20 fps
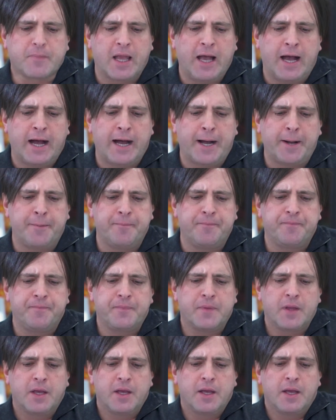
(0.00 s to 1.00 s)

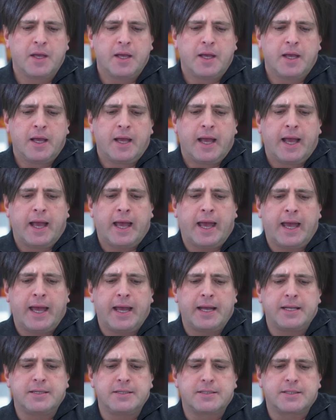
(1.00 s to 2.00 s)

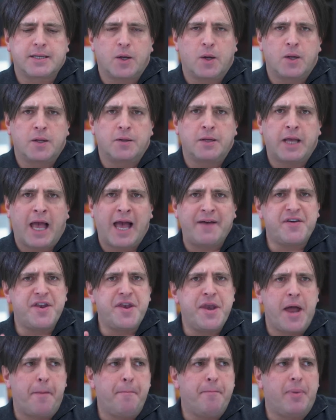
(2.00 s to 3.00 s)
And have a
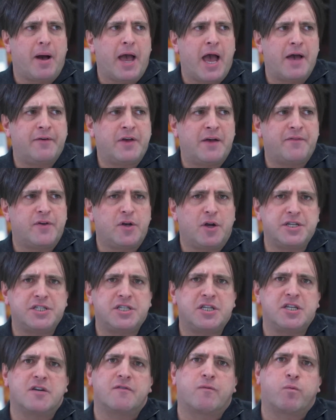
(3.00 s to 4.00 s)
number, have an
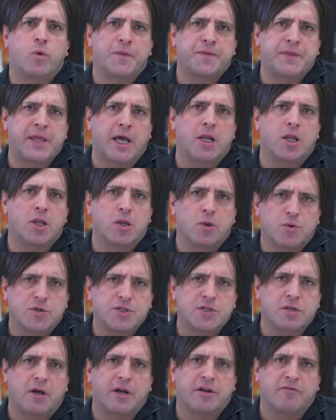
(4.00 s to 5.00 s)
idea of what that
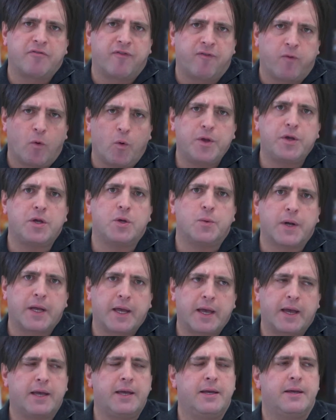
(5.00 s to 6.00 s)
looks like for you,
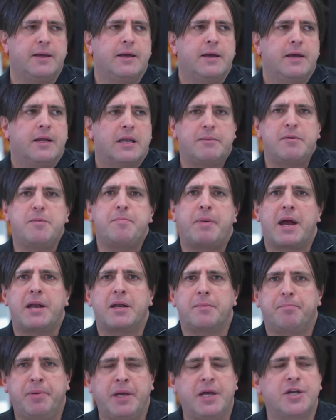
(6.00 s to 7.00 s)
okay? Let me
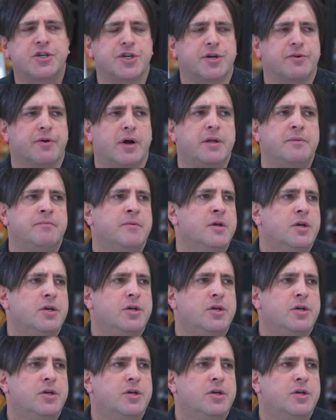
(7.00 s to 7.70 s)
paint a picture, right?